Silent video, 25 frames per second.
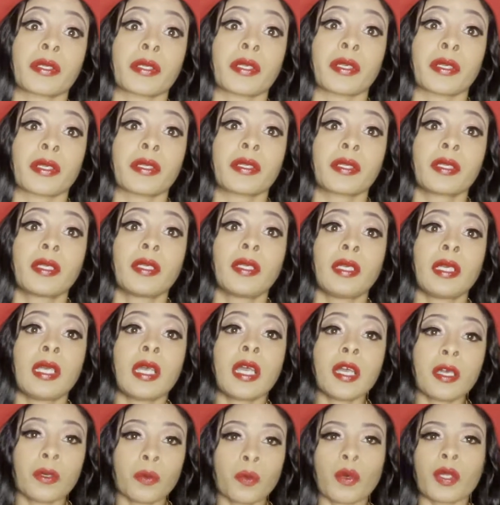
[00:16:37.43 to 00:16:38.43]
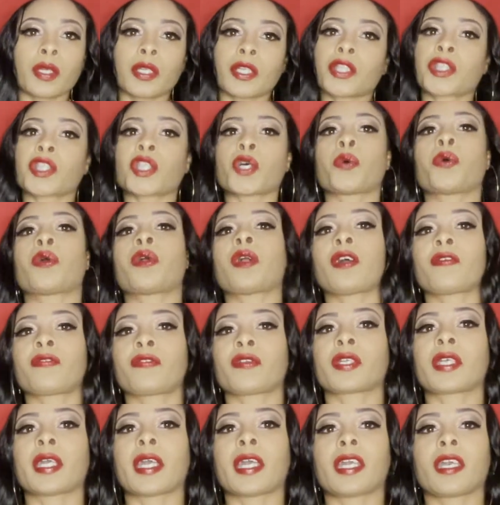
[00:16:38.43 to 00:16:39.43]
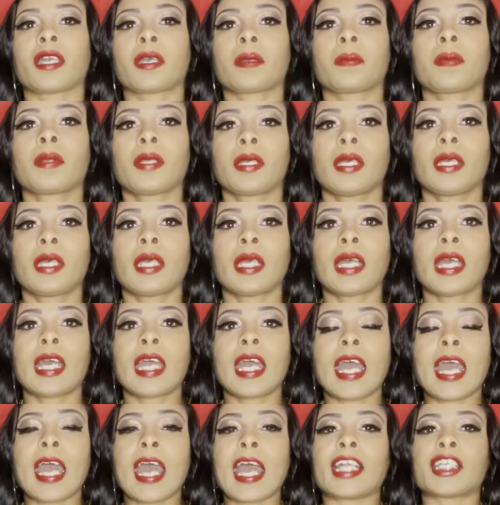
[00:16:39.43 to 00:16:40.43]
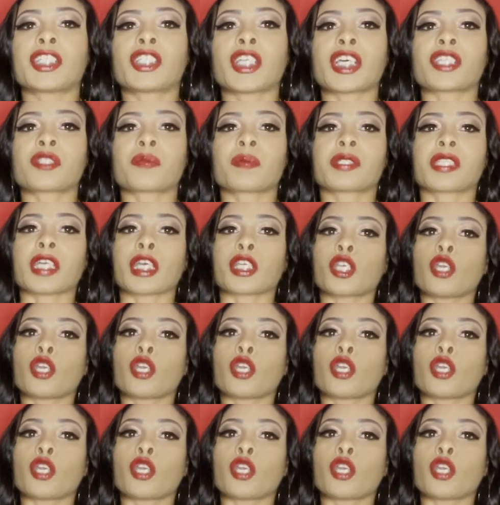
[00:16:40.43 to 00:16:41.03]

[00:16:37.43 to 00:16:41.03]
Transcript: her. Wanted to throw her off her game. And Josh was like,